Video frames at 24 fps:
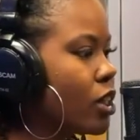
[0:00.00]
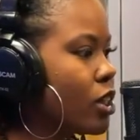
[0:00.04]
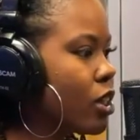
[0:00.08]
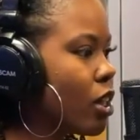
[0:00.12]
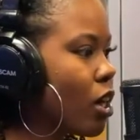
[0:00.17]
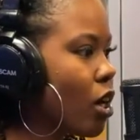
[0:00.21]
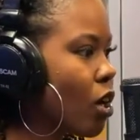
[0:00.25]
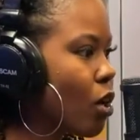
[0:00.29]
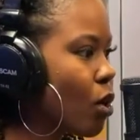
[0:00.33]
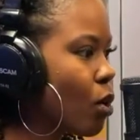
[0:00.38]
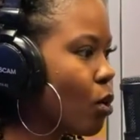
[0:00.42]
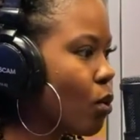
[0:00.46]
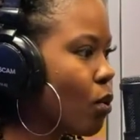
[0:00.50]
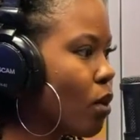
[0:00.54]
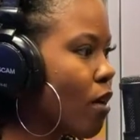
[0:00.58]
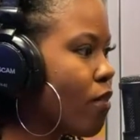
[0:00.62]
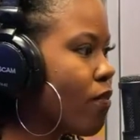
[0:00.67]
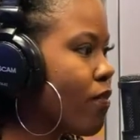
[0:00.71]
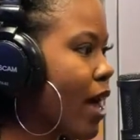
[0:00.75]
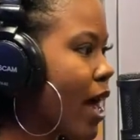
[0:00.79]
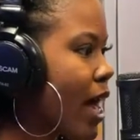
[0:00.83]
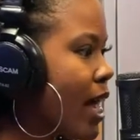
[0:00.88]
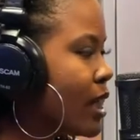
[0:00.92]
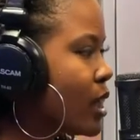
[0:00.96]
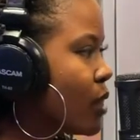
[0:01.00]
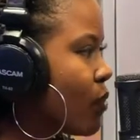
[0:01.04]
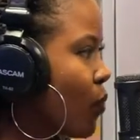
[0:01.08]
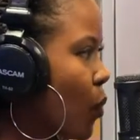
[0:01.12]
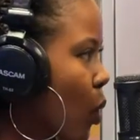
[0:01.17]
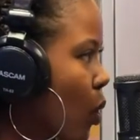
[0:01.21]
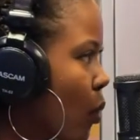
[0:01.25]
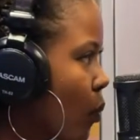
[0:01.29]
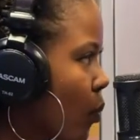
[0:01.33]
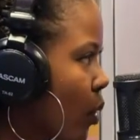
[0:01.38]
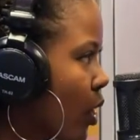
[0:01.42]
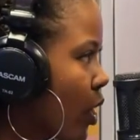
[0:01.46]
So fast
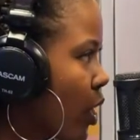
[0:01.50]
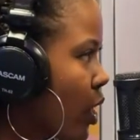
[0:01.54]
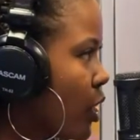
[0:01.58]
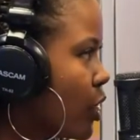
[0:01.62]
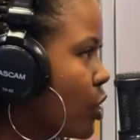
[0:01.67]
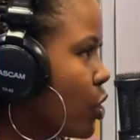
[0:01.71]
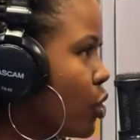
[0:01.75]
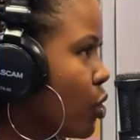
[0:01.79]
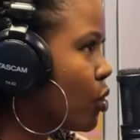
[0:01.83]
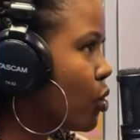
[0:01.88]
forward